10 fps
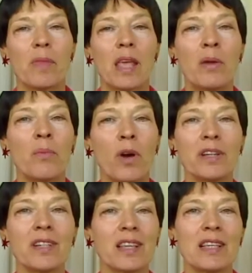and
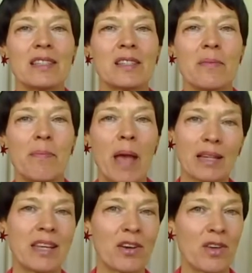what do these
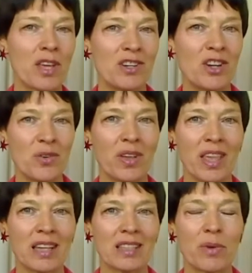bacteria do with
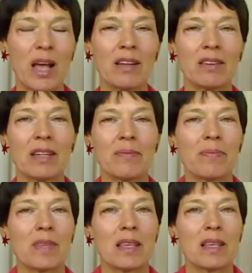this? Well,
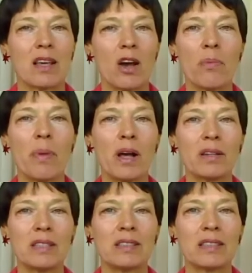
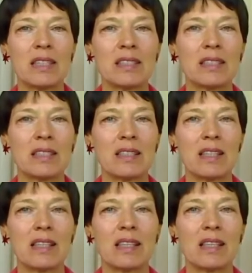cobalt is this,
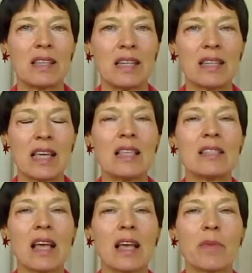this
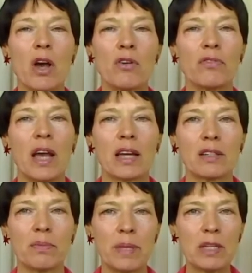enzyme
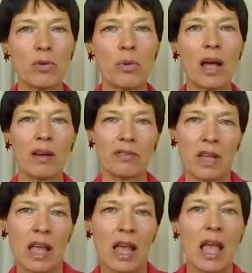cofactor, B twelve.
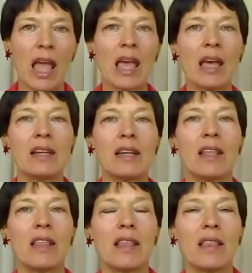And
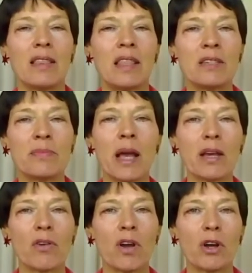these
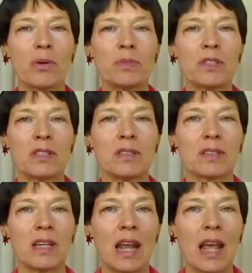microbes
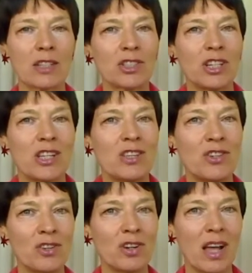can actually
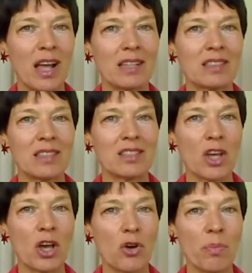utilize this
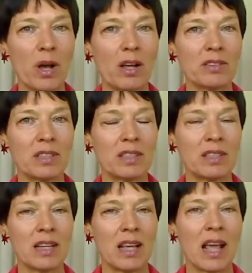cobalt
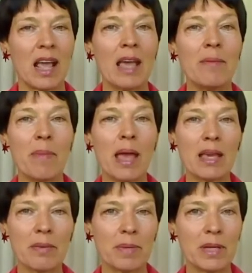and
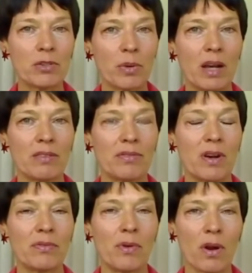make B twelve
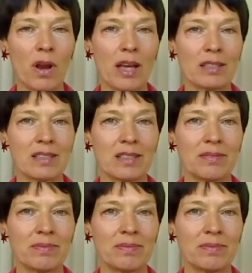for us